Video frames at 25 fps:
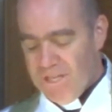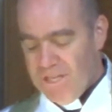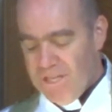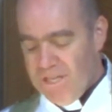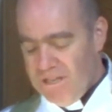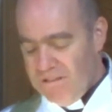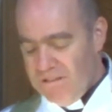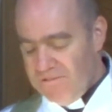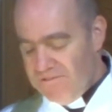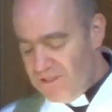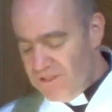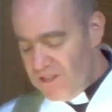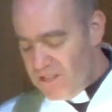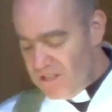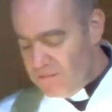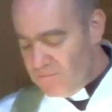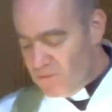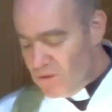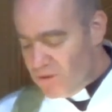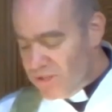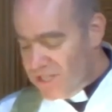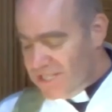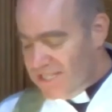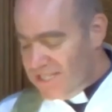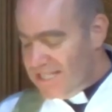
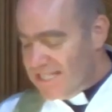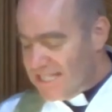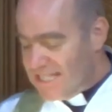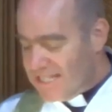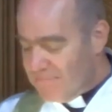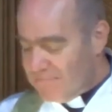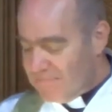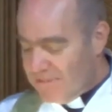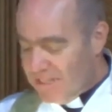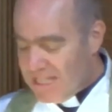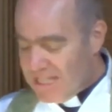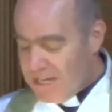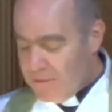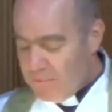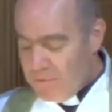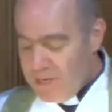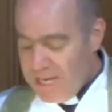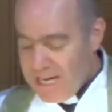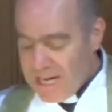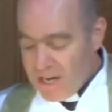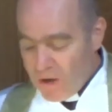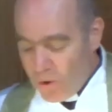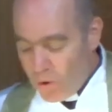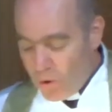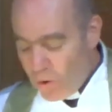Furthermore, this is something that we
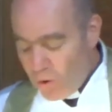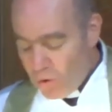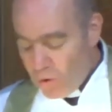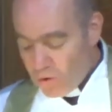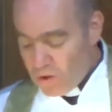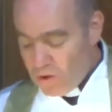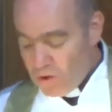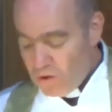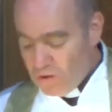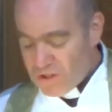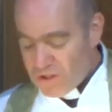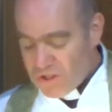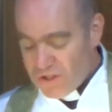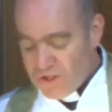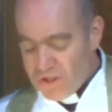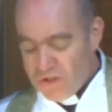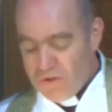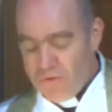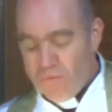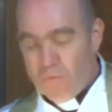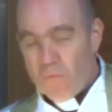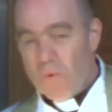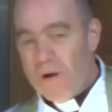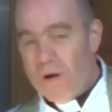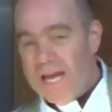are all called to
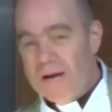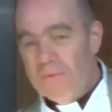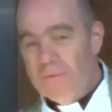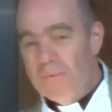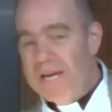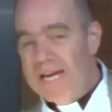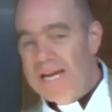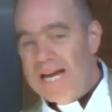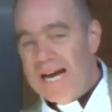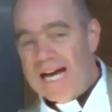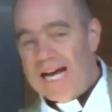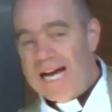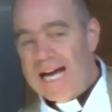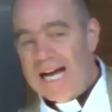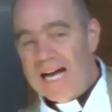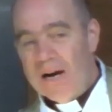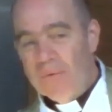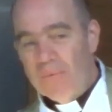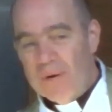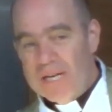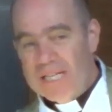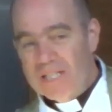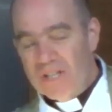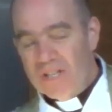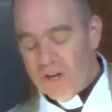do where we are.
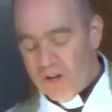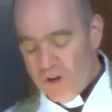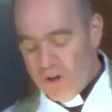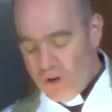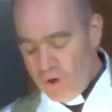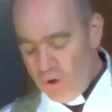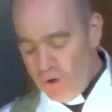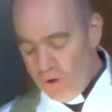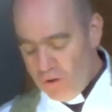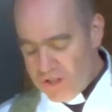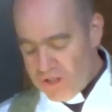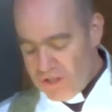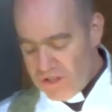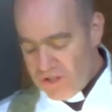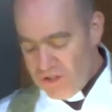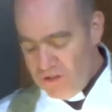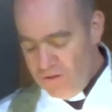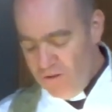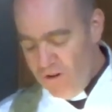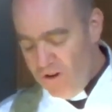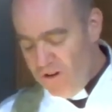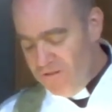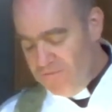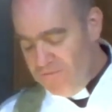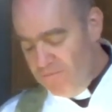We are not called to do
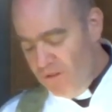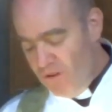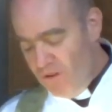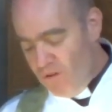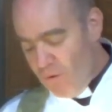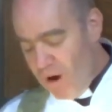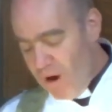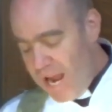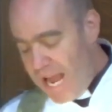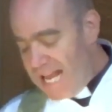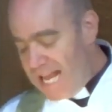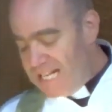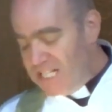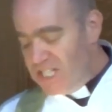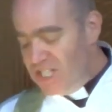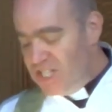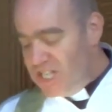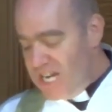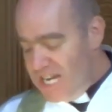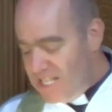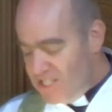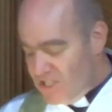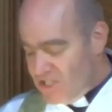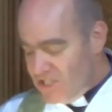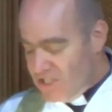grand
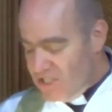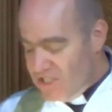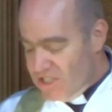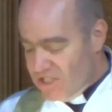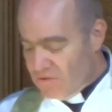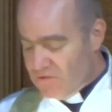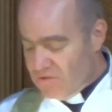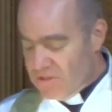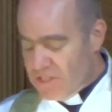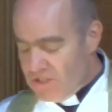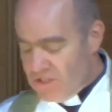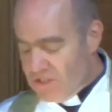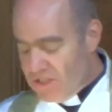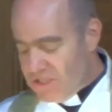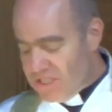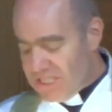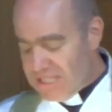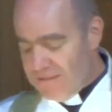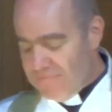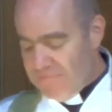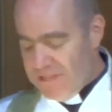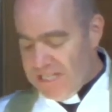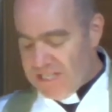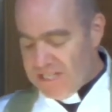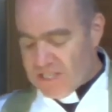gestures, or it's not
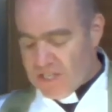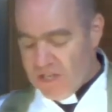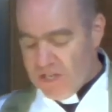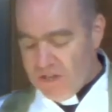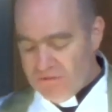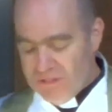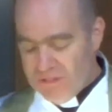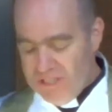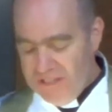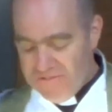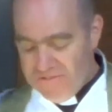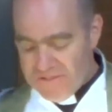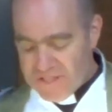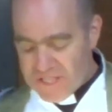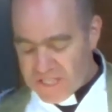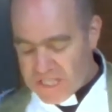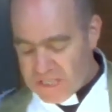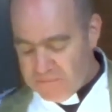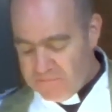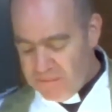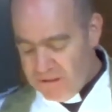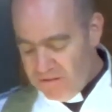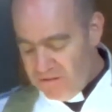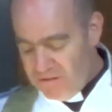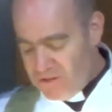something that's only for the
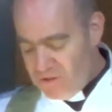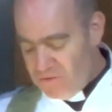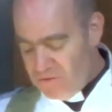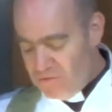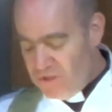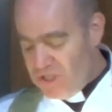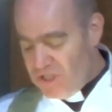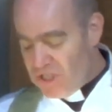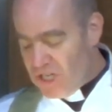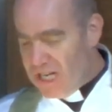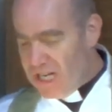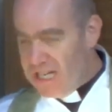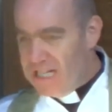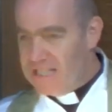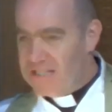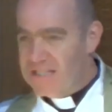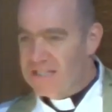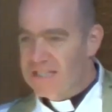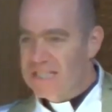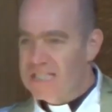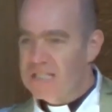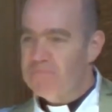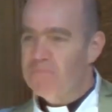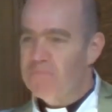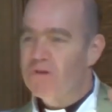spiritual giants. At
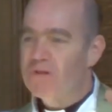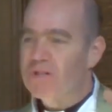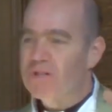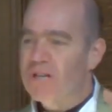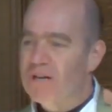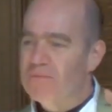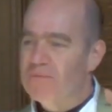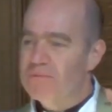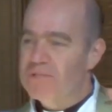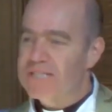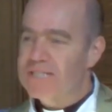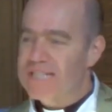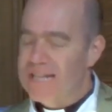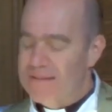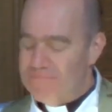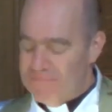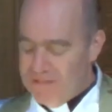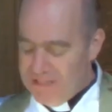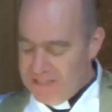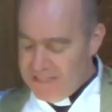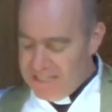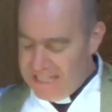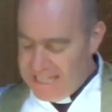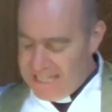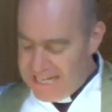this point, I was
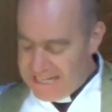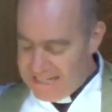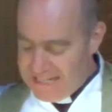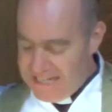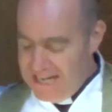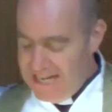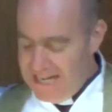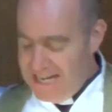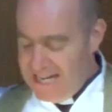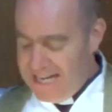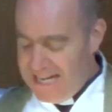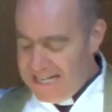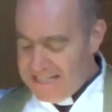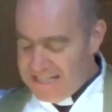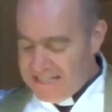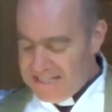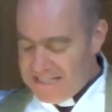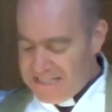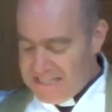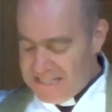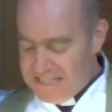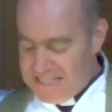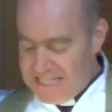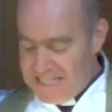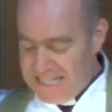tempted to get us to
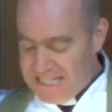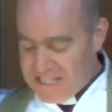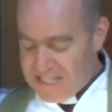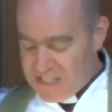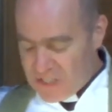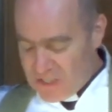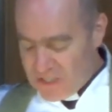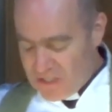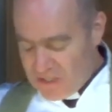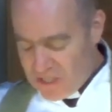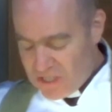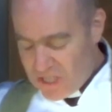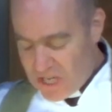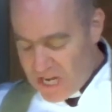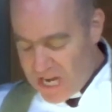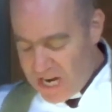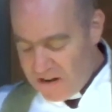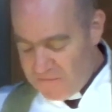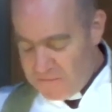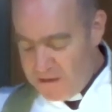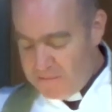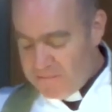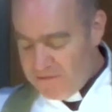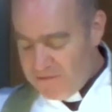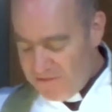sing a song that I
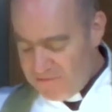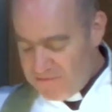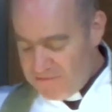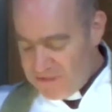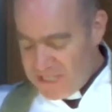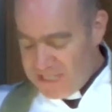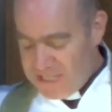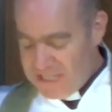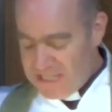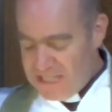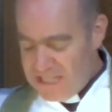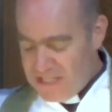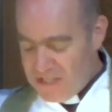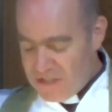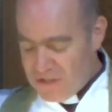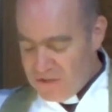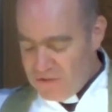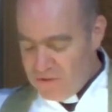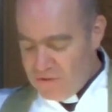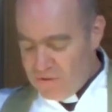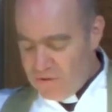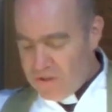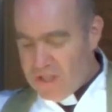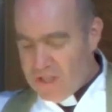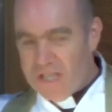remember from Sunday
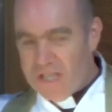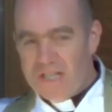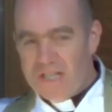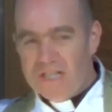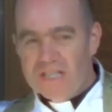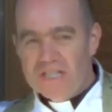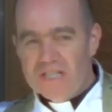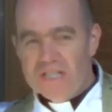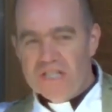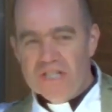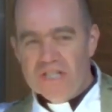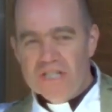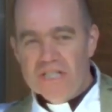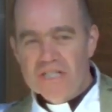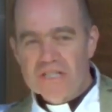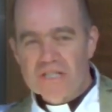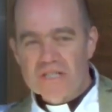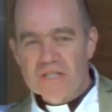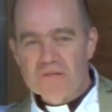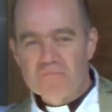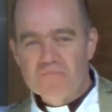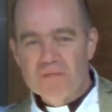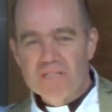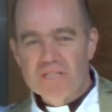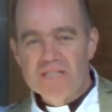school.
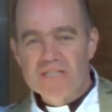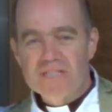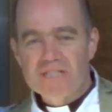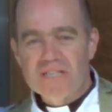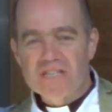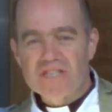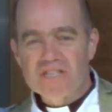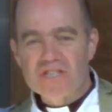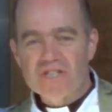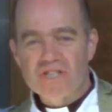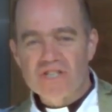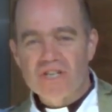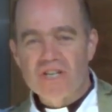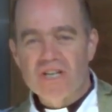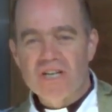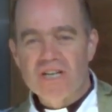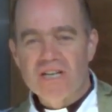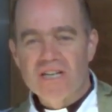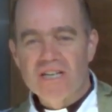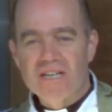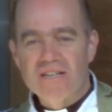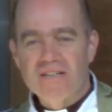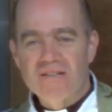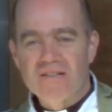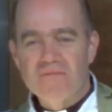Jesus bids us
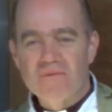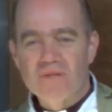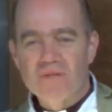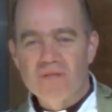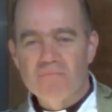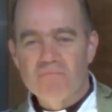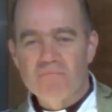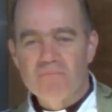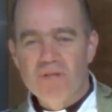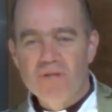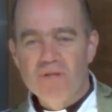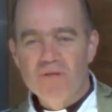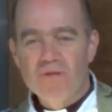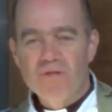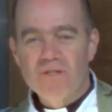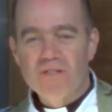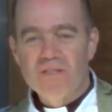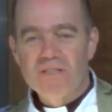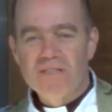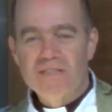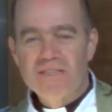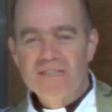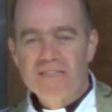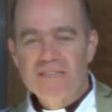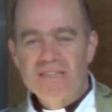shine with a
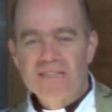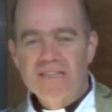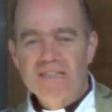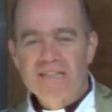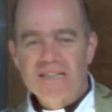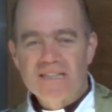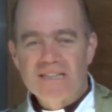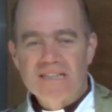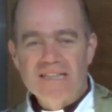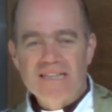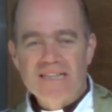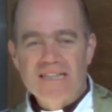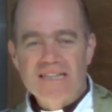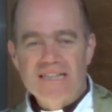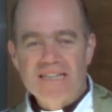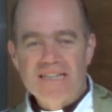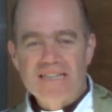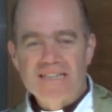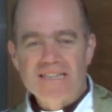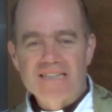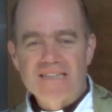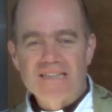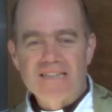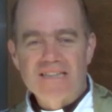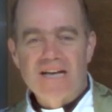pure, clear
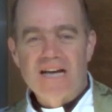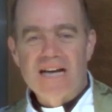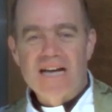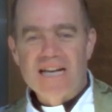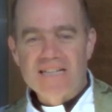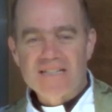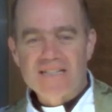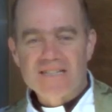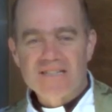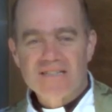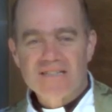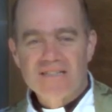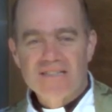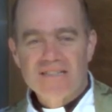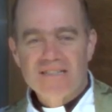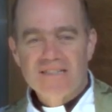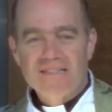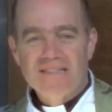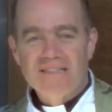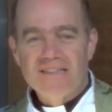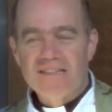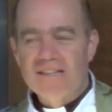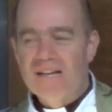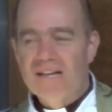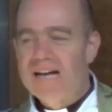light,
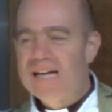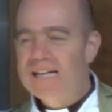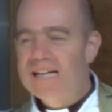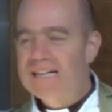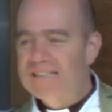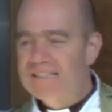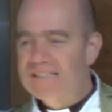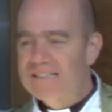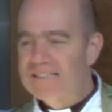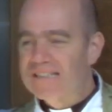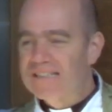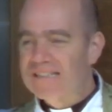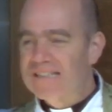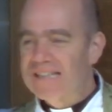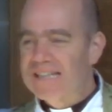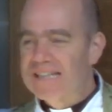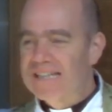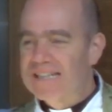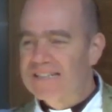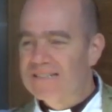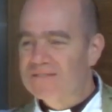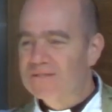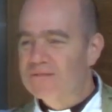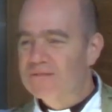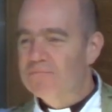like a little
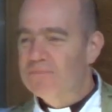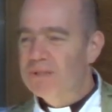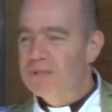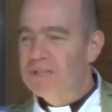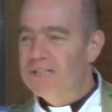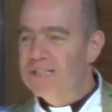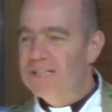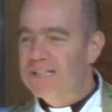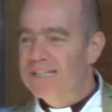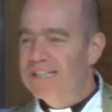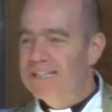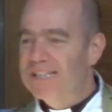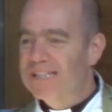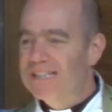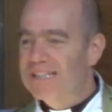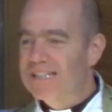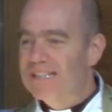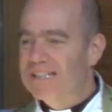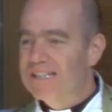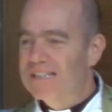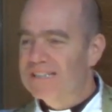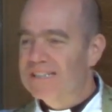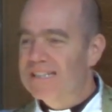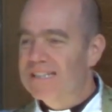candle burning in the night.